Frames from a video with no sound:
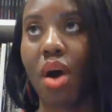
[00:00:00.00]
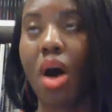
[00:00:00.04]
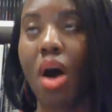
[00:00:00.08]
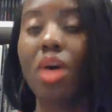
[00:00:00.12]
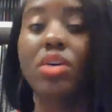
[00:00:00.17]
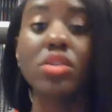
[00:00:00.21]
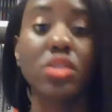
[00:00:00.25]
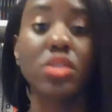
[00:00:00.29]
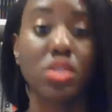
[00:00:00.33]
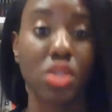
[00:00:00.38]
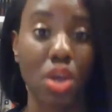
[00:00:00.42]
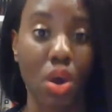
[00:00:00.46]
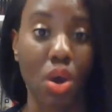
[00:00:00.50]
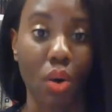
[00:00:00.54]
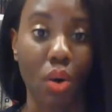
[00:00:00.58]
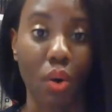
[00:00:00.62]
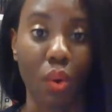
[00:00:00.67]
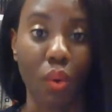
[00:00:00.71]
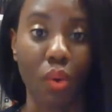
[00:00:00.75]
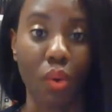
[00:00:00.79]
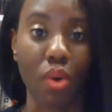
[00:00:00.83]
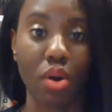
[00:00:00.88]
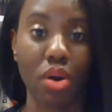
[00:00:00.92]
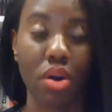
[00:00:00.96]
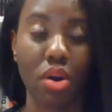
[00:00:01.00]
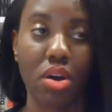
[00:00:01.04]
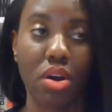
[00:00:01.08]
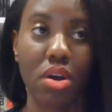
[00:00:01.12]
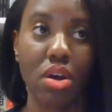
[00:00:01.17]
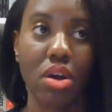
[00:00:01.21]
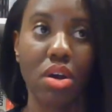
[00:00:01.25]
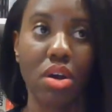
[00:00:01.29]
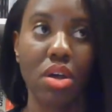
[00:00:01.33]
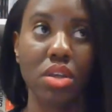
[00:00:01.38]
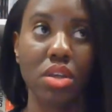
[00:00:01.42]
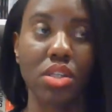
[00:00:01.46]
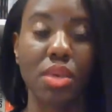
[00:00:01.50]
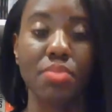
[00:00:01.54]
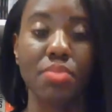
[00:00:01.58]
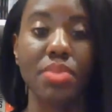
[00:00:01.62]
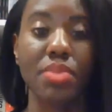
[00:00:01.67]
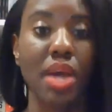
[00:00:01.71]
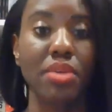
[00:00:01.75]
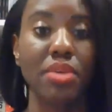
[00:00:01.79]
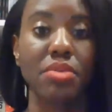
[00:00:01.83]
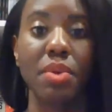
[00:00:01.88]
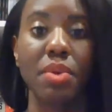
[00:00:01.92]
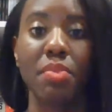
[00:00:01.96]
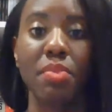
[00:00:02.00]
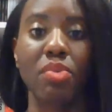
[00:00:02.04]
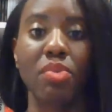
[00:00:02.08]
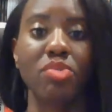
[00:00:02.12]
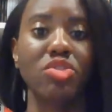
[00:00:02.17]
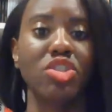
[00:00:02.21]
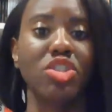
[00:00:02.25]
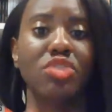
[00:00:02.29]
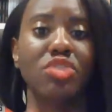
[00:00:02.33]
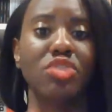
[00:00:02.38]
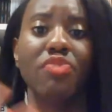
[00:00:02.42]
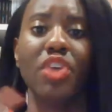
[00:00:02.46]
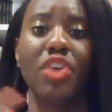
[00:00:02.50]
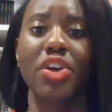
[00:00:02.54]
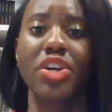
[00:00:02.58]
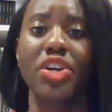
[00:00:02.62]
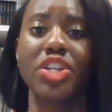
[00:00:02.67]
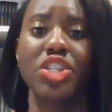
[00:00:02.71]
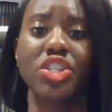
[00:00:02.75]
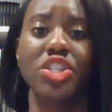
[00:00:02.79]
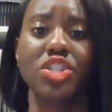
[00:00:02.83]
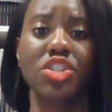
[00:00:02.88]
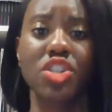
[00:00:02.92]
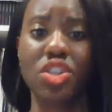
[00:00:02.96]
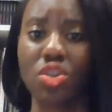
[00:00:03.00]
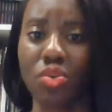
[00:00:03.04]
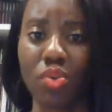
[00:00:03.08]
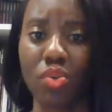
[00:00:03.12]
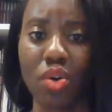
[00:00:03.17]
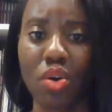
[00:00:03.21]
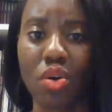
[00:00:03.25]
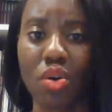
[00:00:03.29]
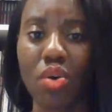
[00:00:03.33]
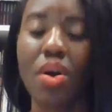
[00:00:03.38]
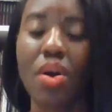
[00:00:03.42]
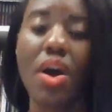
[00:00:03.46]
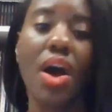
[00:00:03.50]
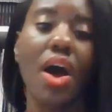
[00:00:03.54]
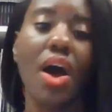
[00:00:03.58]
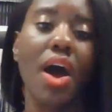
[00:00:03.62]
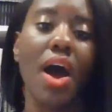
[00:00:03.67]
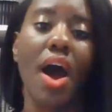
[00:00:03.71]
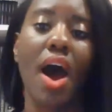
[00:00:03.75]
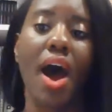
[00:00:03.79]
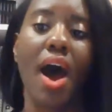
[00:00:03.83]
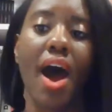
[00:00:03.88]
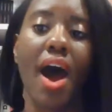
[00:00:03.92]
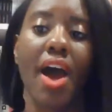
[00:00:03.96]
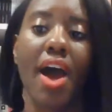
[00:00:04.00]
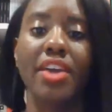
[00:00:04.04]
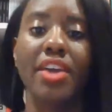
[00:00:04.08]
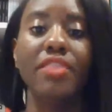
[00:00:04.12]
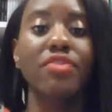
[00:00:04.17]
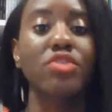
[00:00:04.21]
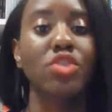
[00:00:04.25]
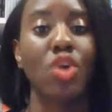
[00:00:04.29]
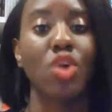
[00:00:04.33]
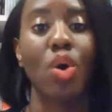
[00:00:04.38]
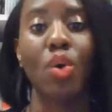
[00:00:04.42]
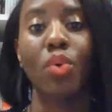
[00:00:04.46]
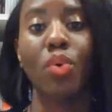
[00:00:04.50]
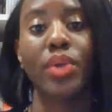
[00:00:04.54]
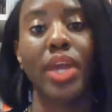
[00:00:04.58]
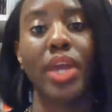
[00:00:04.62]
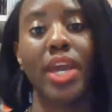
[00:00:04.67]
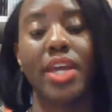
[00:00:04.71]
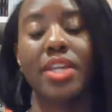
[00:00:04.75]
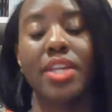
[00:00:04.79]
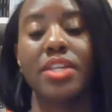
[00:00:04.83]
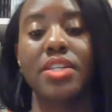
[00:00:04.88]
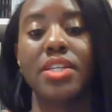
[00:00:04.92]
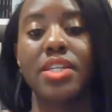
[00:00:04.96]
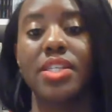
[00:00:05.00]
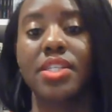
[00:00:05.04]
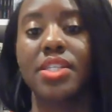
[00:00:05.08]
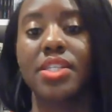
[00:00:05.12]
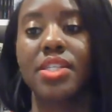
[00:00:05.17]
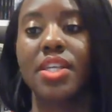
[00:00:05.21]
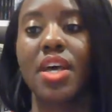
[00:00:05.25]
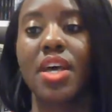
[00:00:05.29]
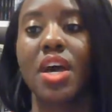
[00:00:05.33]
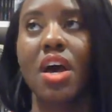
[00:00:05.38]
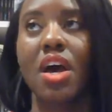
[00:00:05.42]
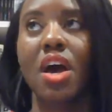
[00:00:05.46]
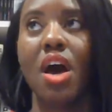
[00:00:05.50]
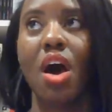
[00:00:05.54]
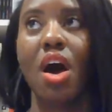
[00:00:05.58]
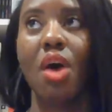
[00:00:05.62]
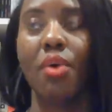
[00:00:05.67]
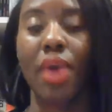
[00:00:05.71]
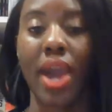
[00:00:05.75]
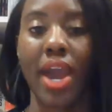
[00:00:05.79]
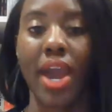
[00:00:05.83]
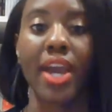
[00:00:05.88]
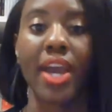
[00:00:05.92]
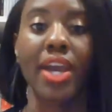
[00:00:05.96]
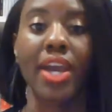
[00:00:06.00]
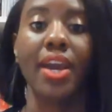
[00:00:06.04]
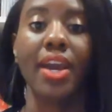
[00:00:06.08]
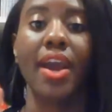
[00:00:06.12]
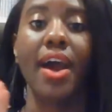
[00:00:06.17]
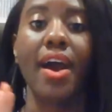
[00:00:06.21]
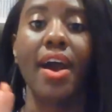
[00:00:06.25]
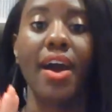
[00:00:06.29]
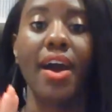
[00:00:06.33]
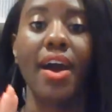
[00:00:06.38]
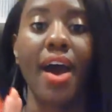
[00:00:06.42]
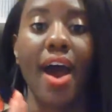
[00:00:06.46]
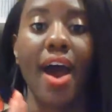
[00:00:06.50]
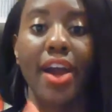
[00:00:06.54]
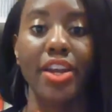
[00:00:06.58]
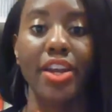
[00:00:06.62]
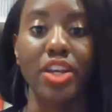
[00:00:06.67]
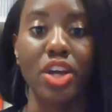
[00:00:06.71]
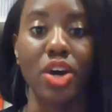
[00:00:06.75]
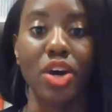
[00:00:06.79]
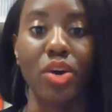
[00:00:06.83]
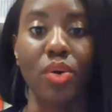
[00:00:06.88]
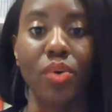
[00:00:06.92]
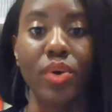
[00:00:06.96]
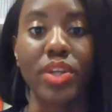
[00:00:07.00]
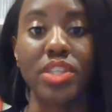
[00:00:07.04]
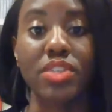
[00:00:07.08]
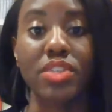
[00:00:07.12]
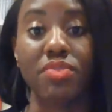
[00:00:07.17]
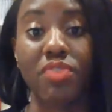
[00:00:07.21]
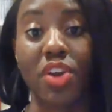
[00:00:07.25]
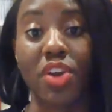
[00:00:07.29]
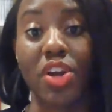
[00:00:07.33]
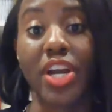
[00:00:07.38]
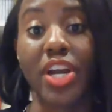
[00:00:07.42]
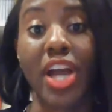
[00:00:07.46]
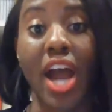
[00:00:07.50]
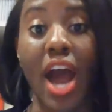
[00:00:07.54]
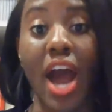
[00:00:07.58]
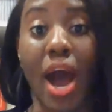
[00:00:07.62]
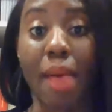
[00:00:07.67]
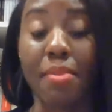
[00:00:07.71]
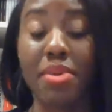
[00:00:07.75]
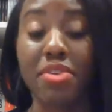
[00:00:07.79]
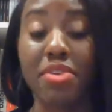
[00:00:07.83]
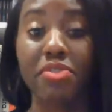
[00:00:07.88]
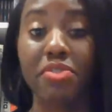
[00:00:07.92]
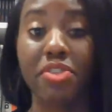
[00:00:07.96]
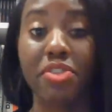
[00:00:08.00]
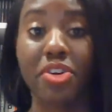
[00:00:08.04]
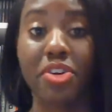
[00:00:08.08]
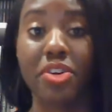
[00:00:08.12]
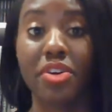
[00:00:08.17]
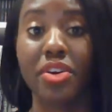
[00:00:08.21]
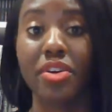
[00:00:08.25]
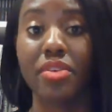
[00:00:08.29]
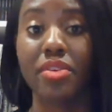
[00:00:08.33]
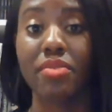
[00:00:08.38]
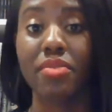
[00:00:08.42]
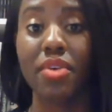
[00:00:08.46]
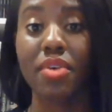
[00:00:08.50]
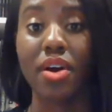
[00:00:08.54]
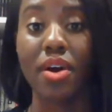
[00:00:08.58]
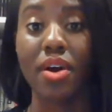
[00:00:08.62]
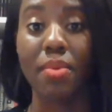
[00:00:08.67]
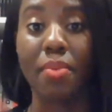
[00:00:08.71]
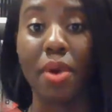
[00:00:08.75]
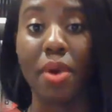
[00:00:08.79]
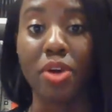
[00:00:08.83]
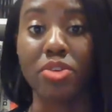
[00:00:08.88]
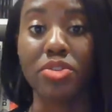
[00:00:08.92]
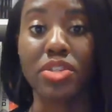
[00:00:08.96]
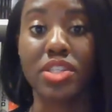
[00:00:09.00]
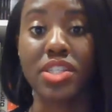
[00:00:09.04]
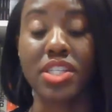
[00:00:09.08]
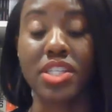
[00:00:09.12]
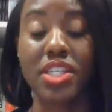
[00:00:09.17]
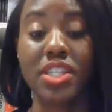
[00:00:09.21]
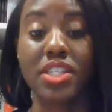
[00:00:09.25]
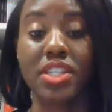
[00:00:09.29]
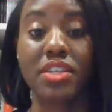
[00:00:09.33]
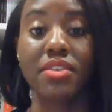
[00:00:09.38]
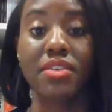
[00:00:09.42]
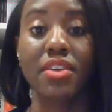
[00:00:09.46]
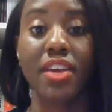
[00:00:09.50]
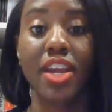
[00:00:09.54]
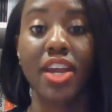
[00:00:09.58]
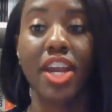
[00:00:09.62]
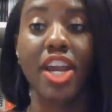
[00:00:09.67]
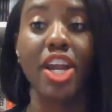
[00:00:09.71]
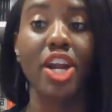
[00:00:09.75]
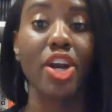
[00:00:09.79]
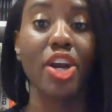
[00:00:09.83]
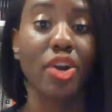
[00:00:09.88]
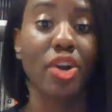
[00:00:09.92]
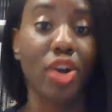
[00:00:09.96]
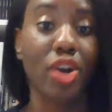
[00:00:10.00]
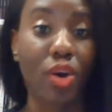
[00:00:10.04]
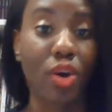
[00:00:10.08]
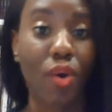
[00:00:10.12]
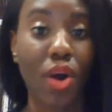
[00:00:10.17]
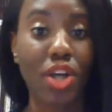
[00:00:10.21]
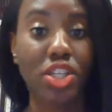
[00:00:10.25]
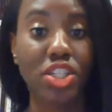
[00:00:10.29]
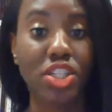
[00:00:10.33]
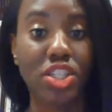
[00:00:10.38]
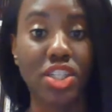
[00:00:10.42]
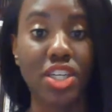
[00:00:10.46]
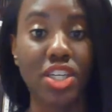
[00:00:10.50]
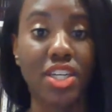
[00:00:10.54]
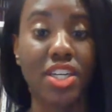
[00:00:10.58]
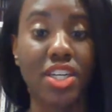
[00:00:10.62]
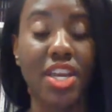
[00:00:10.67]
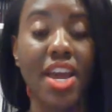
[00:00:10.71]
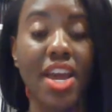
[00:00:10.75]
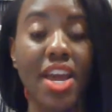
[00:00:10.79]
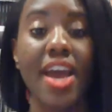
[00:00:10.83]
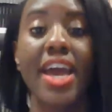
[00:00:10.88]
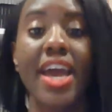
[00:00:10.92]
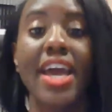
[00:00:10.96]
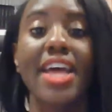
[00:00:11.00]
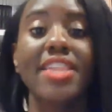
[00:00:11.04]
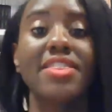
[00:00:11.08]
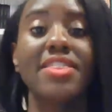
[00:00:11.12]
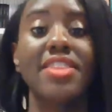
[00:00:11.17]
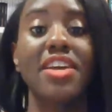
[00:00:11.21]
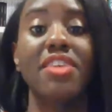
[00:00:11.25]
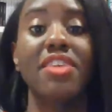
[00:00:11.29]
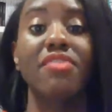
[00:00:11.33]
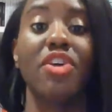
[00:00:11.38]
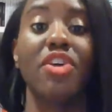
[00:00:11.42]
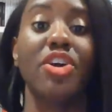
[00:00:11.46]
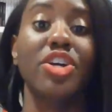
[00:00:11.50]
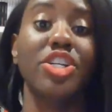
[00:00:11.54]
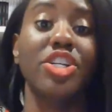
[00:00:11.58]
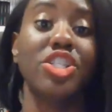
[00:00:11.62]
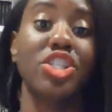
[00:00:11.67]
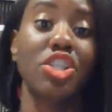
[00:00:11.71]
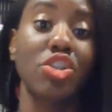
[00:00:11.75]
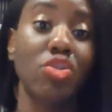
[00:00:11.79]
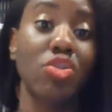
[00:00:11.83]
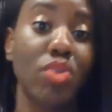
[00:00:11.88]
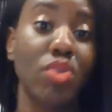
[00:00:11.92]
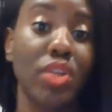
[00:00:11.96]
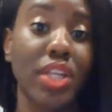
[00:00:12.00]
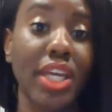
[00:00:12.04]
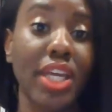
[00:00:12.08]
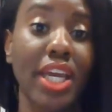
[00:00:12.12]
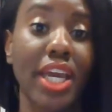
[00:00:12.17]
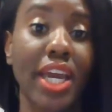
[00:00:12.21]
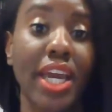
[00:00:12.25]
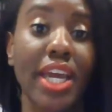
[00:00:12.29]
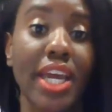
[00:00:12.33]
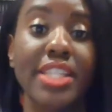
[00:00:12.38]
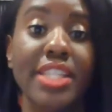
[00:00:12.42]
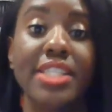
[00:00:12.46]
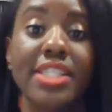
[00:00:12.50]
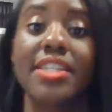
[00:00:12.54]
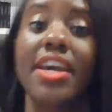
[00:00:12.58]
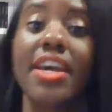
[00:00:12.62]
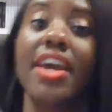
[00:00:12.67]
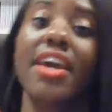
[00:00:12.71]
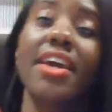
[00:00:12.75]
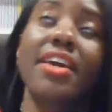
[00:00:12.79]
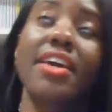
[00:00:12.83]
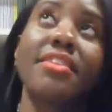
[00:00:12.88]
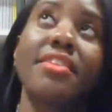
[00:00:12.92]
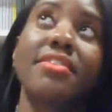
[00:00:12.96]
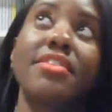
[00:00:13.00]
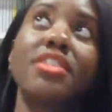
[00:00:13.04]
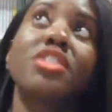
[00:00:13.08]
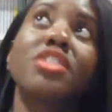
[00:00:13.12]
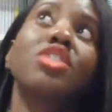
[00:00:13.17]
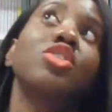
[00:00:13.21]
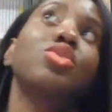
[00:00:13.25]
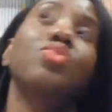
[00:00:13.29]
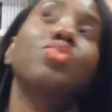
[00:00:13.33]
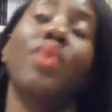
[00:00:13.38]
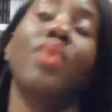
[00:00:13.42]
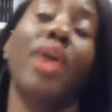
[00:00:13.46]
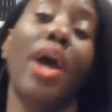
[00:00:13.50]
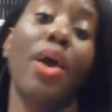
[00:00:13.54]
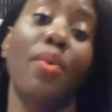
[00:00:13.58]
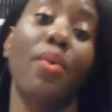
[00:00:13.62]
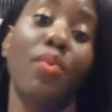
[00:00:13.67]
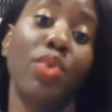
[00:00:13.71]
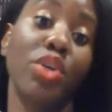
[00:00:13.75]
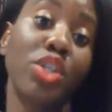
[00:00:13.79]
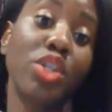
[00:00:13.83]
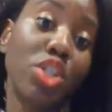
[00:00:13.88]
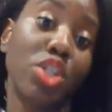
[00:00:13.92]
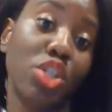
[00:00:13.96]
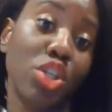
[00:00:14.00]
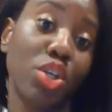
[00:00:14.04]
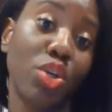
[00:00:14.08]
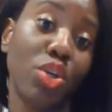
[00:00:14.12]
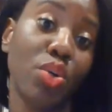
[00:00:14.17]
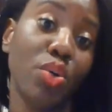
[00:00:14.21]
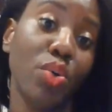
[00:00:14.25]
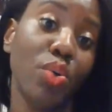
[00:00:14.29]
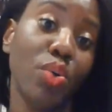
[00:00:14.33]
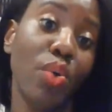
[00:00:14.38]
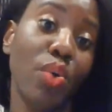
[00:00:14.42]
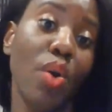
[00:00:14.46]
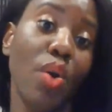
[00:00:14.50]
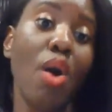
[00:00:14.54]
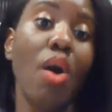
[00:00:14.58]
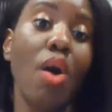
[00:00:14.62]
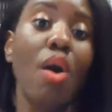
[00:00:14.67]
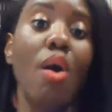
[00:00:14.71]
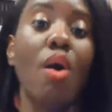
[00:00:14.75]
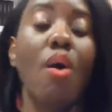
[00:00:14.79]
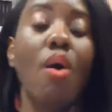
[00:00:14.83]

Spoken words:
Also, sometimes people are just very general. I have told candidates, okay, I know it's very common for a person to hear a question and think very generally and say, this is what I would do,